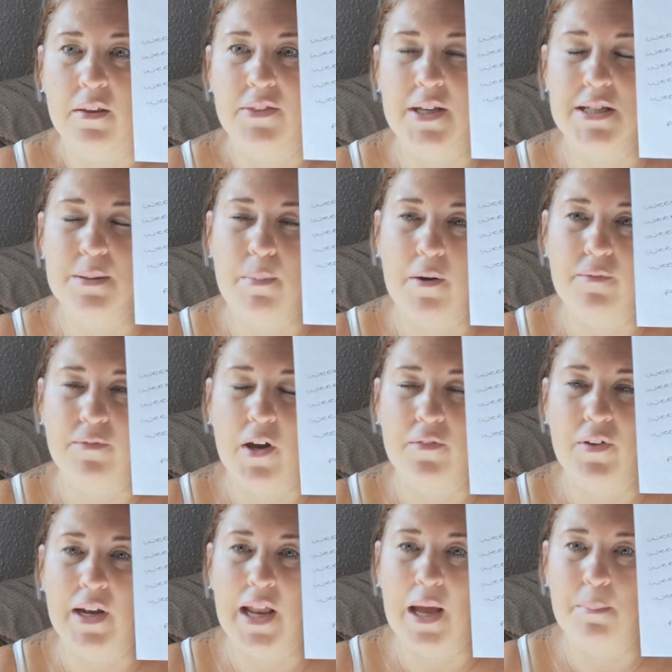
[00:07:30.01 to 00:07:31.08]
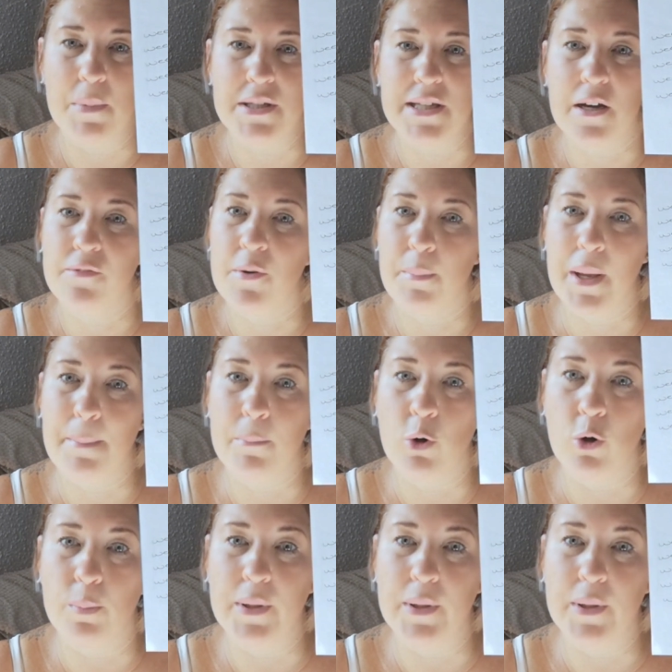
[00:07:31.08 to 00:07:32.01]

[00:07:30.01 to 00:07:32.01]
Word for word: this month I've allowed myself a bit more